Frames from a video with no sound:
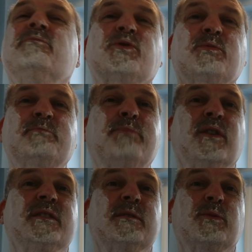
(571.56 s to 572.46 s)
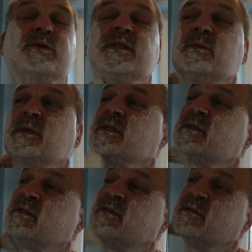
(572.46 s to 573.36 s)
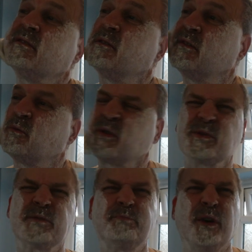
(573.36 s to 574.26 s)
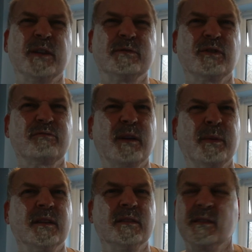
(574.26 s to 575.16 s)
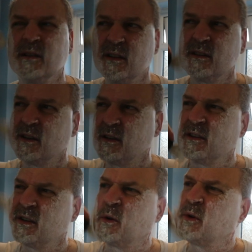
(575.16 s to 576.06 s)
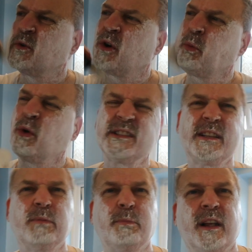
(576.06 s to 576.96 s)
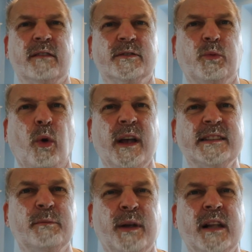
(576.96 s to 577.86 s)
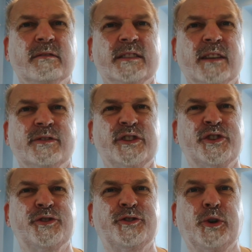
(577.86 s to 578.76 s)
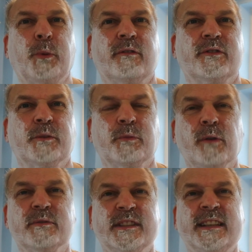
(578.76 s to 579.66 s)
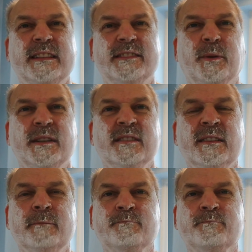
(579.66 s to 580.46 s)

It was burnt in the morning anyway. It wasn't burnt, it was like rubber. And why is it with parents? Why do parents have to stew everything? When I was a kid, you had